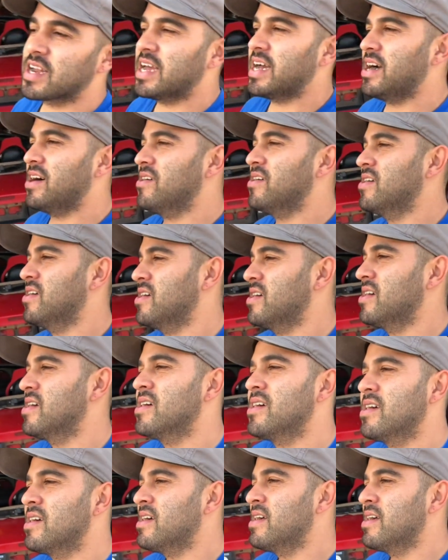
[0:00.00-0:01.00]
now,
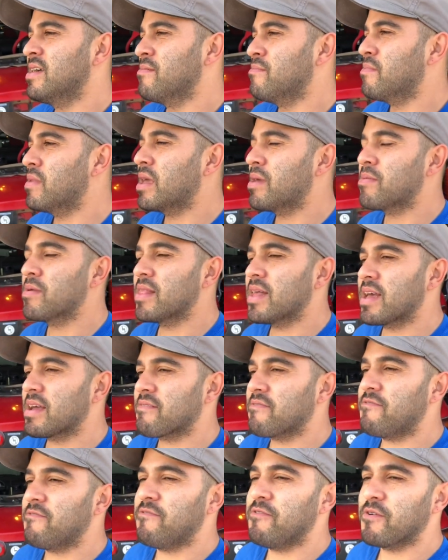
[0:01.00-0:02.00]
maybe
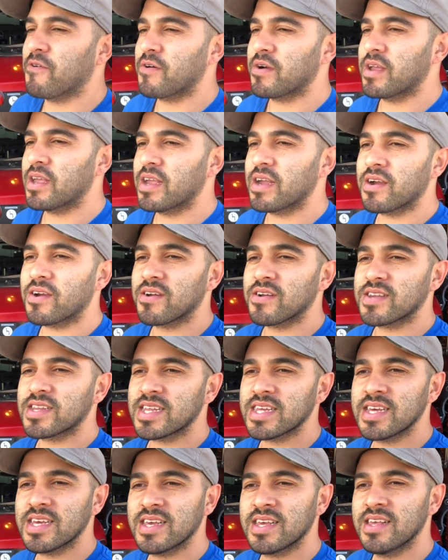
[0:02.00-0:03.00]
like 4
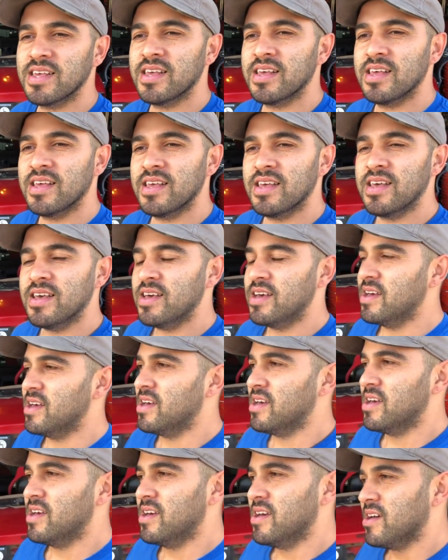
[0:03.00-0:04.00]
years.
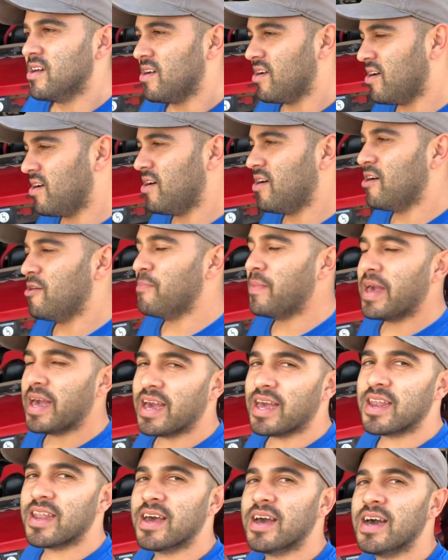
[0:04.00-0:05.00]
Oh man,